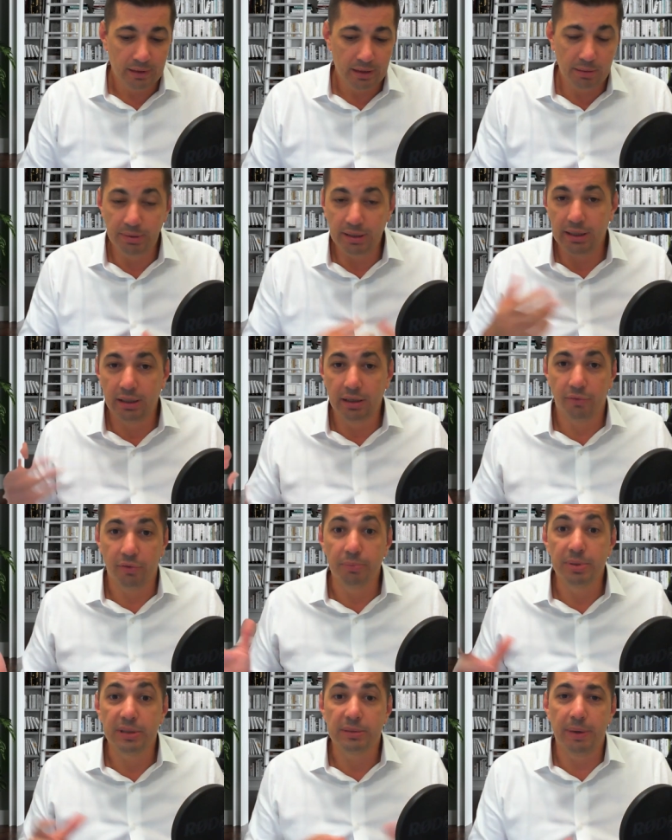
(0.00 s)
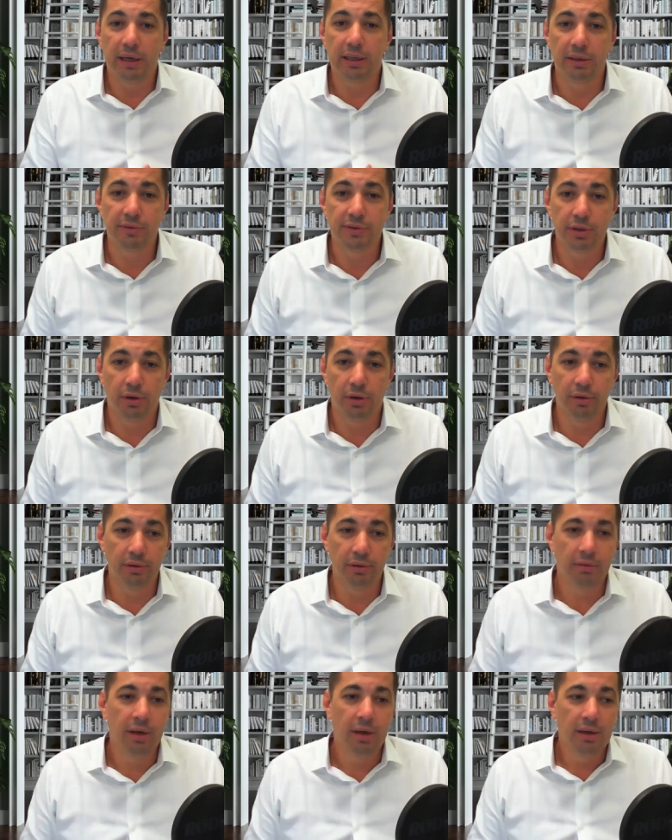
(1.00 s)
completely different perspectives
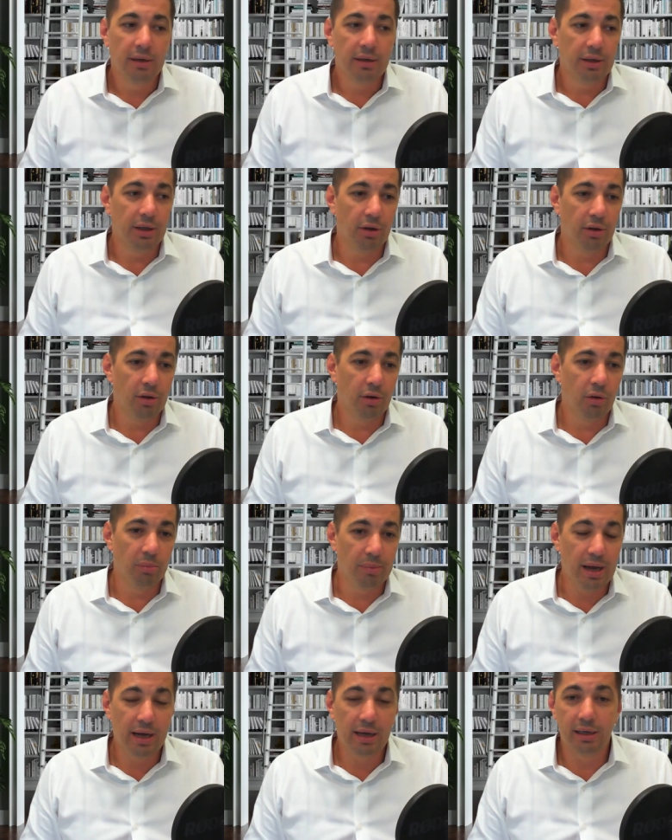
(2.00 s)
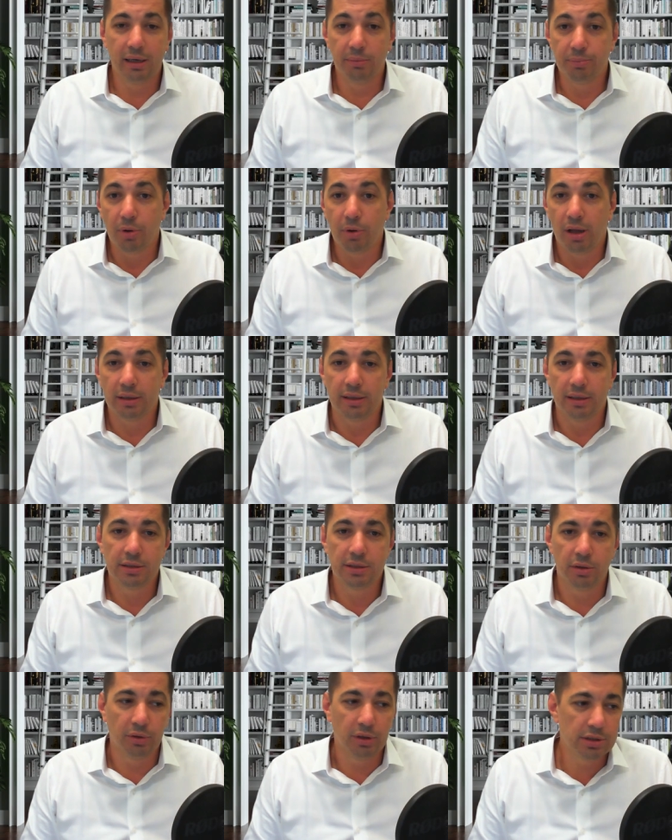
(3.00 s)
on, the whole marketing, product, and
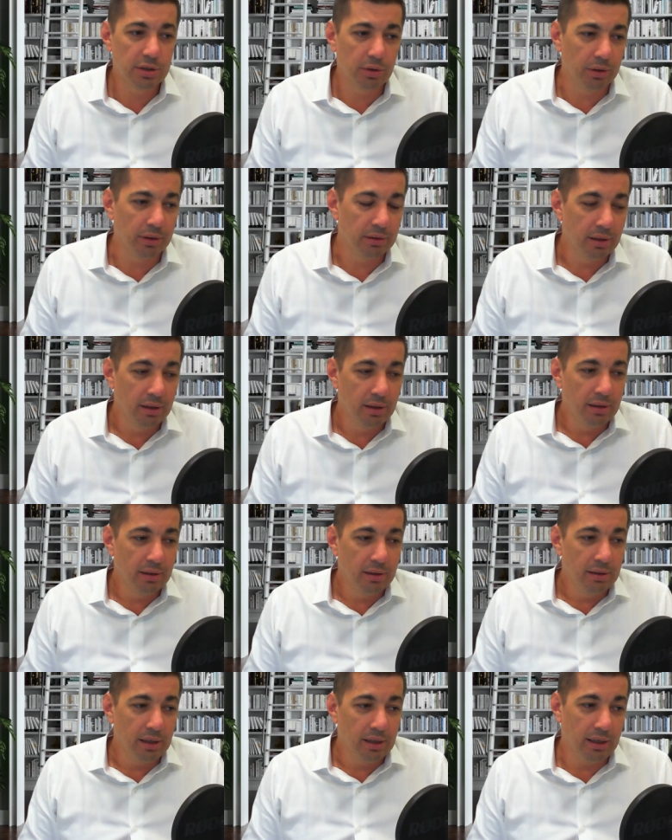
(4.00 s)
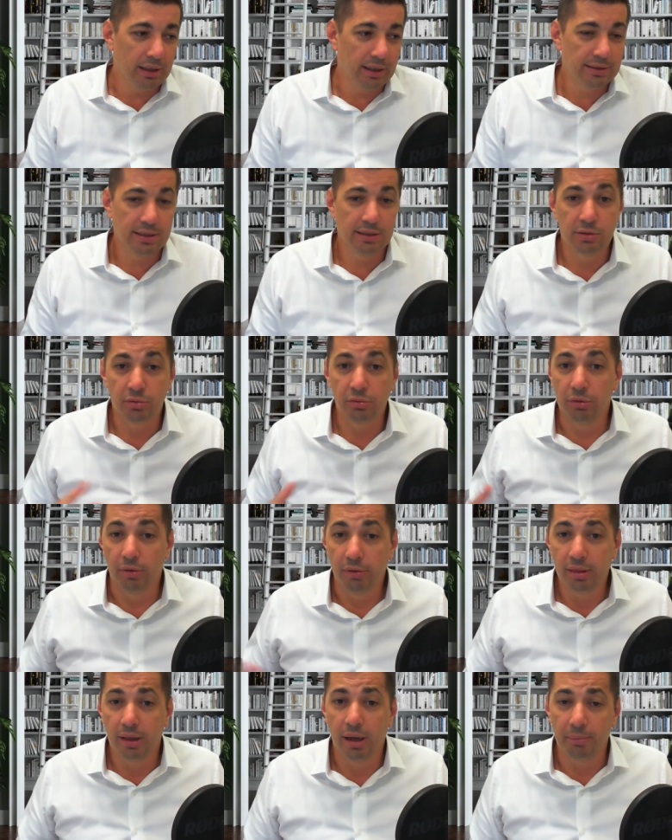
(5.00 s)
so on and so on. And I guess as a rule
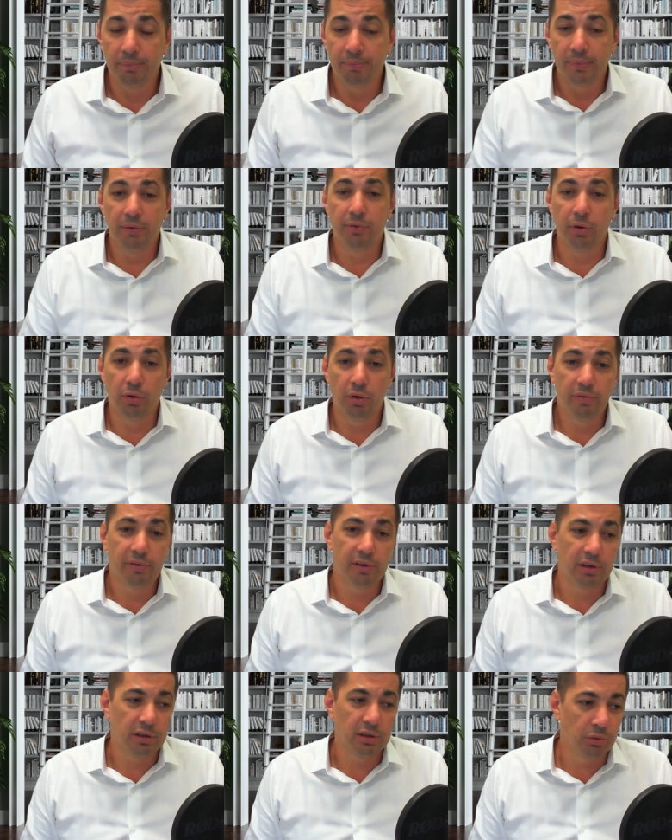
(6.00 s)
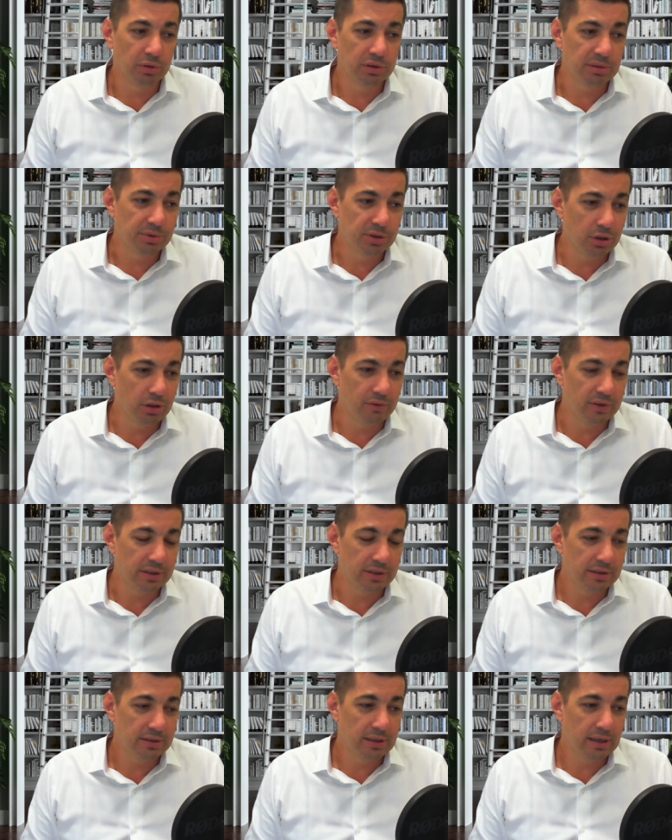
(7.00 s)
of thumb, if you offer an awesome
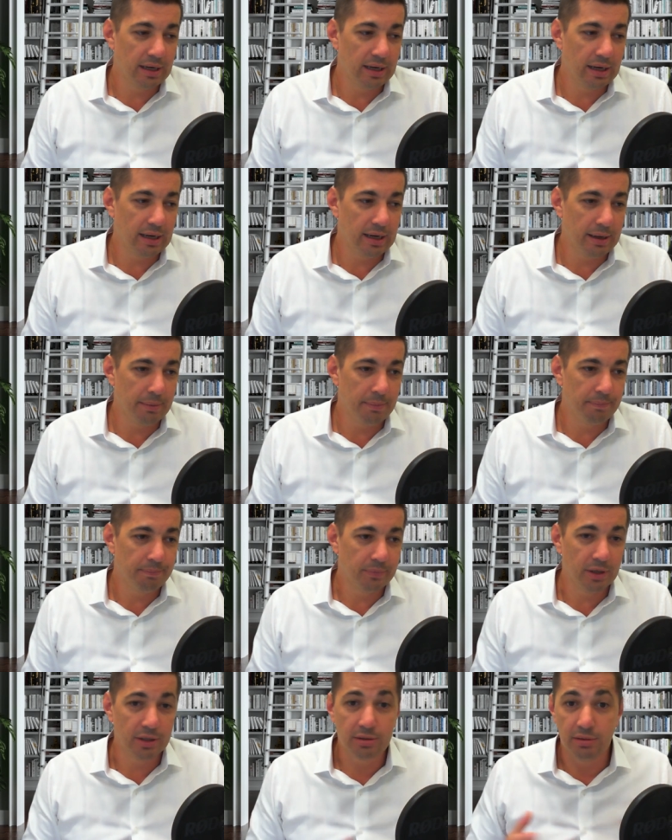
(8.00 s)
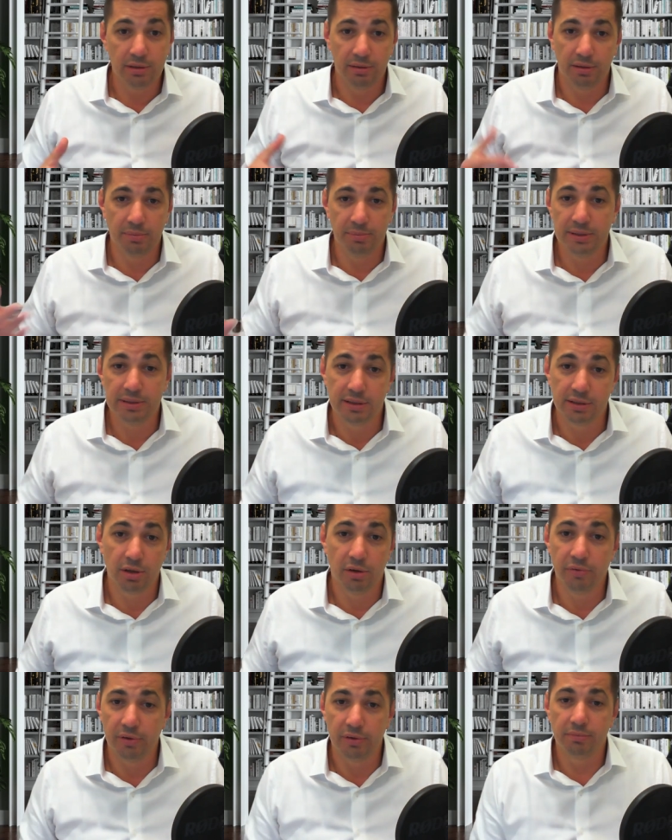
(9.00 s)
service, the business
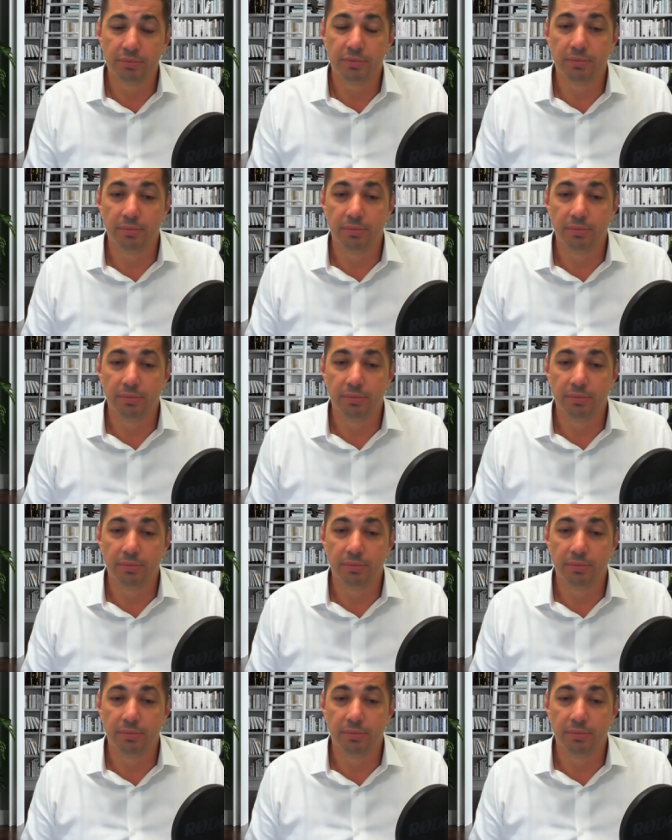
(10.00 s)
often,